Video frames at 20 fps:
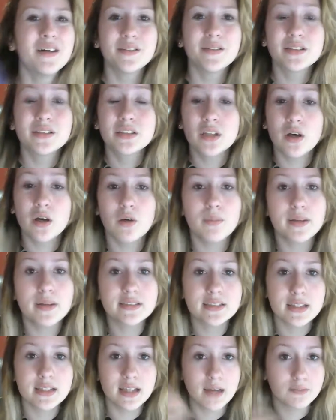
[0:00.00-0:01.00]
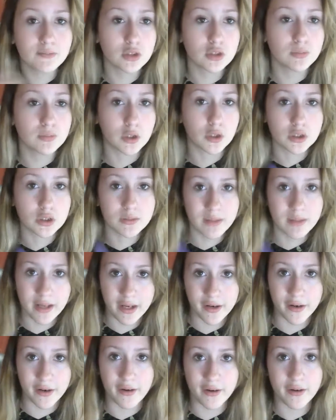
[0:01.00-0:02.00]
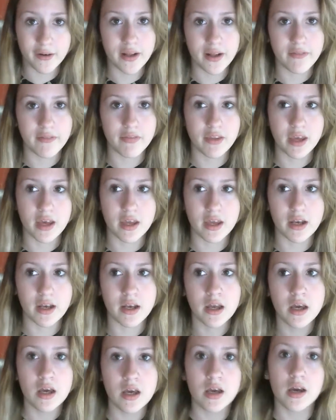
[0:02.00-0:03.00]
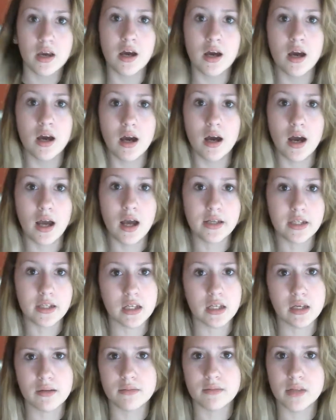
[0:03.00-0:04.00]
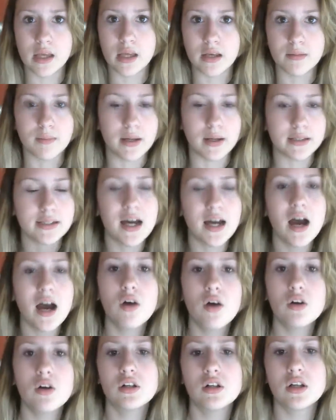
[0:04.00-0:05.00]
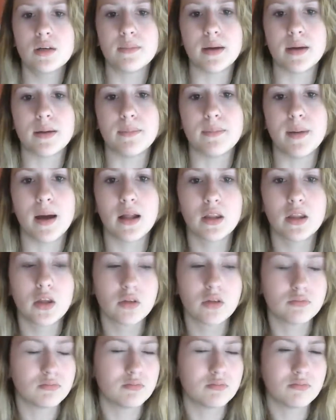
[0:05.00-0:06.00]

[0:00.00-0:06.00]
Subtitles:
So basically, I'm just brushing my hair out, and then I need to get like my towel and my pillow?